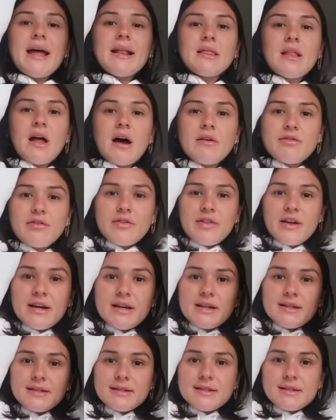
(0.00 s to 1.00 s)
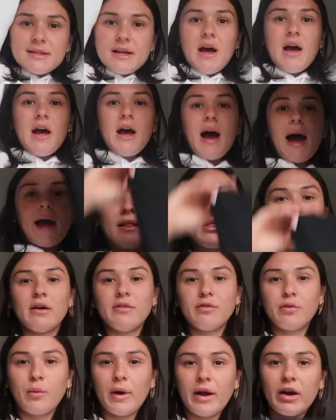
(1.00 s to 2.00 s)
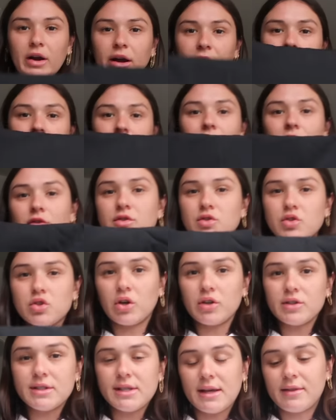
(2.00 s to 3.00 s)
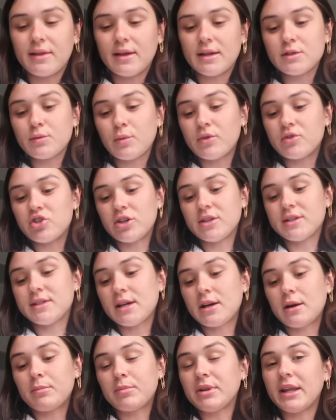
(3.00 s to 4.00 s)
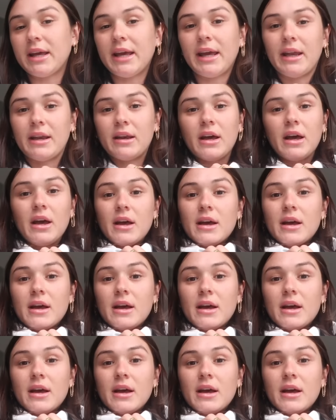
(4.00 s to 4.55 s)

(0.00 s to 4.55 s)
I love this. I love wearing little skirts like this with just like a plain,